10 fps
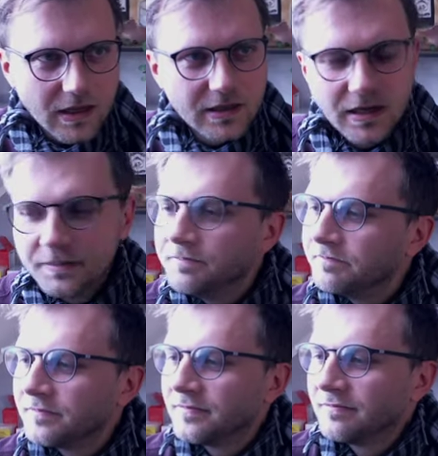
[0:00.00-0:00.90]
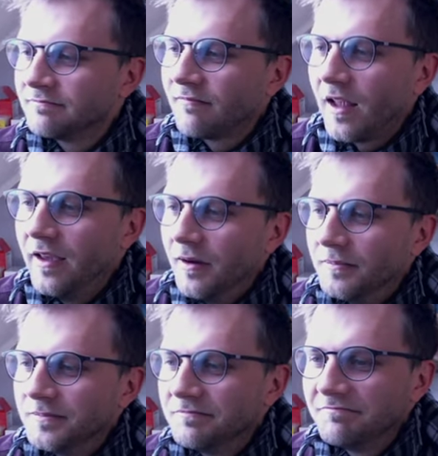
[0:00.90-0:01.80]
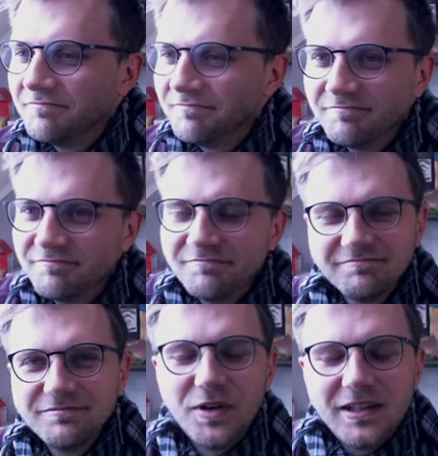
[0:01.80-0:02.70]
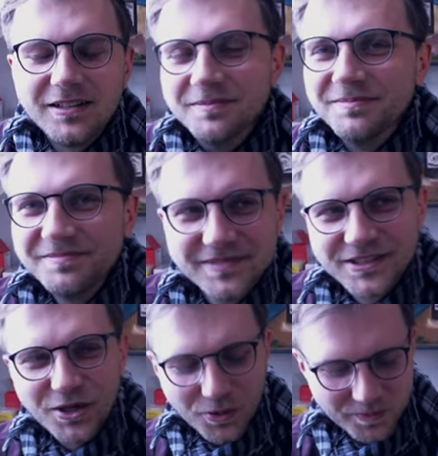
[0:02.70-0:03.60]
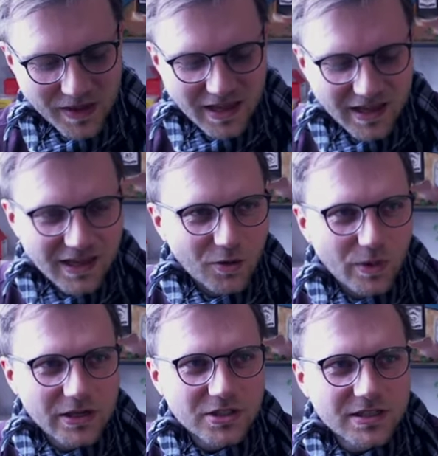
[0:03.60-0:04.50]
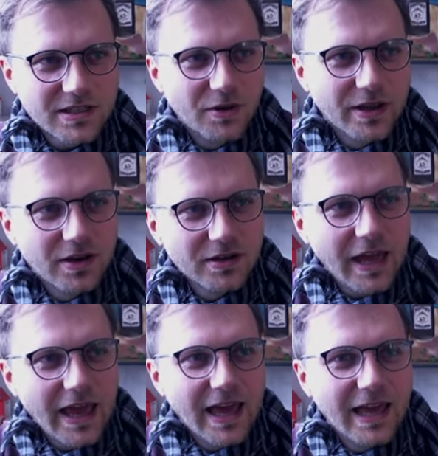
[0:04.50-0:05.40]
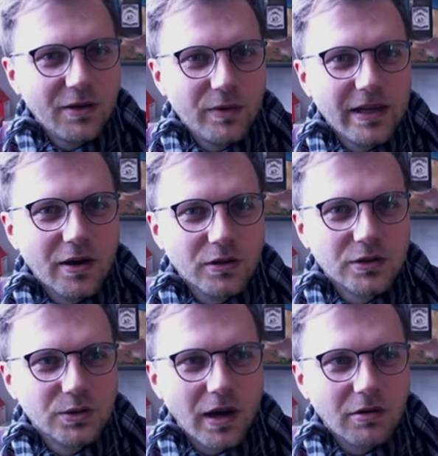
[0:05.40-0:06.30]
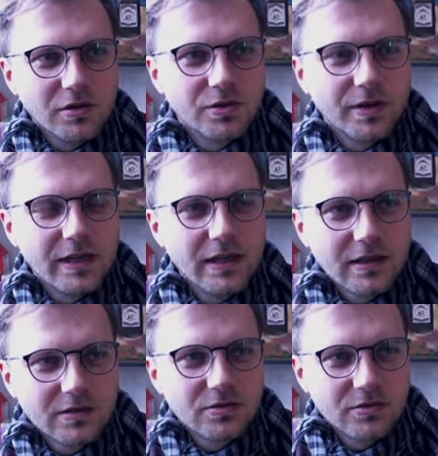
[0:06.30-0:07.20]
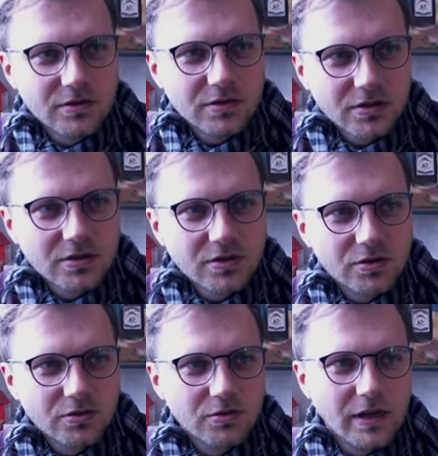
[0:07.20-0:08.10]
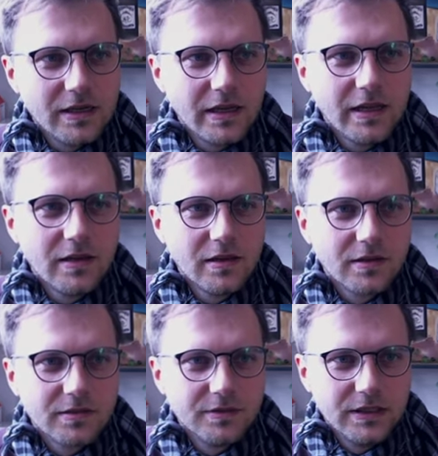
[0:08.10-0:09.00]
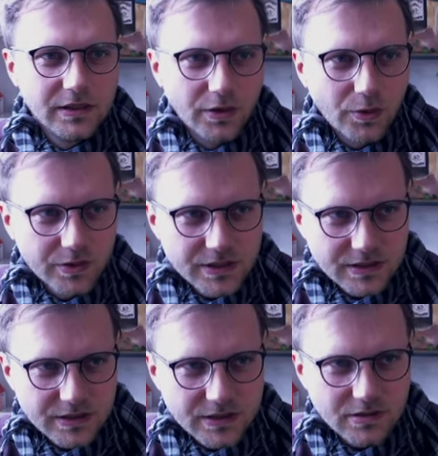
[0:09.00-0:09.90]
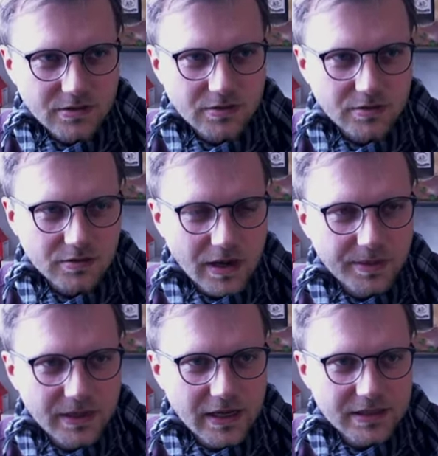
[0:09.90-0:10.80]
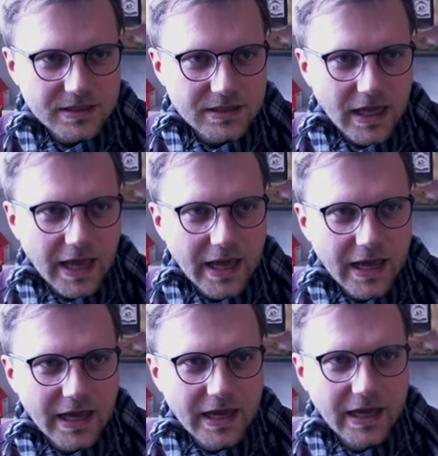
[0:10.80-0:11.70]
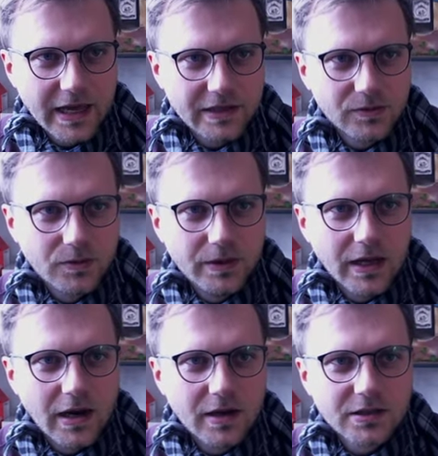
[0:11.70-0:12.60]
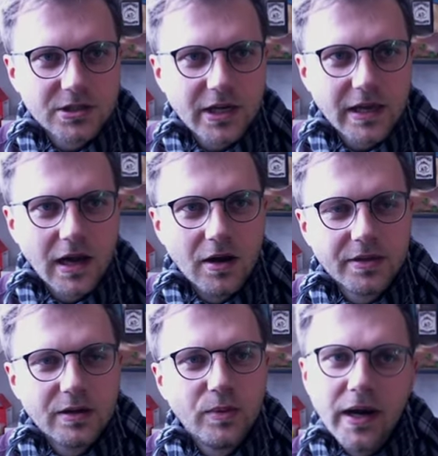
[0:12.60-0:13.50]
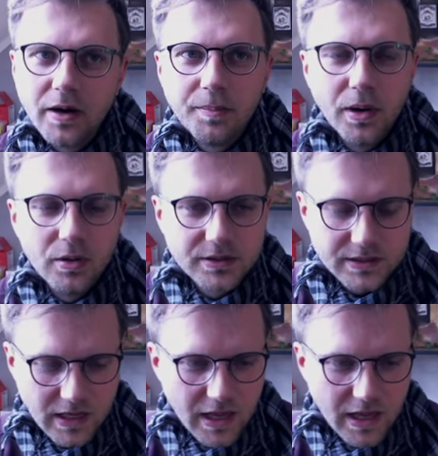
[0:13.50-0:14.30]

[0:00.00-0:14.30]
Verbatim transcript: Um, yeah. Welcome. So, we're just going on and we go to our training, to, to, to, training uh, videos, crabbiness, and we are checking out that we are both